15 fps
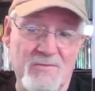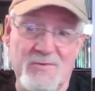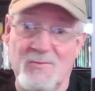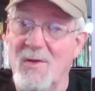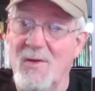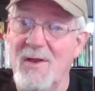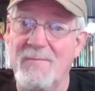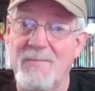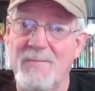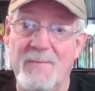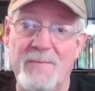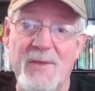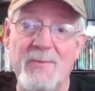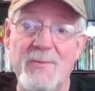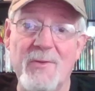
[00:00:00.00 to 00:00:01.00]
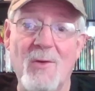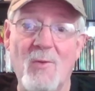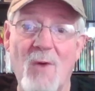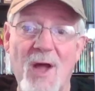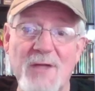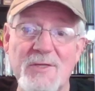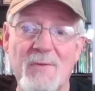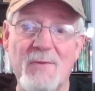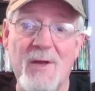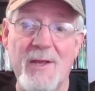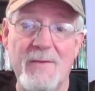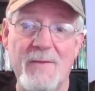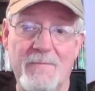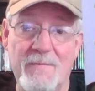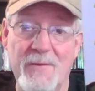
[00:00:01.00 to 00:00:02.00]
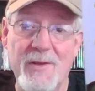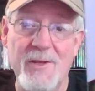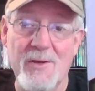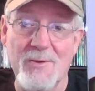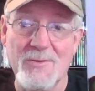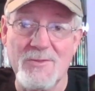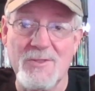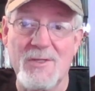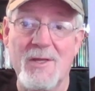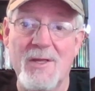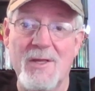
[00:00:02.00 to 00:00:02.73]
one of the people that watch my videos.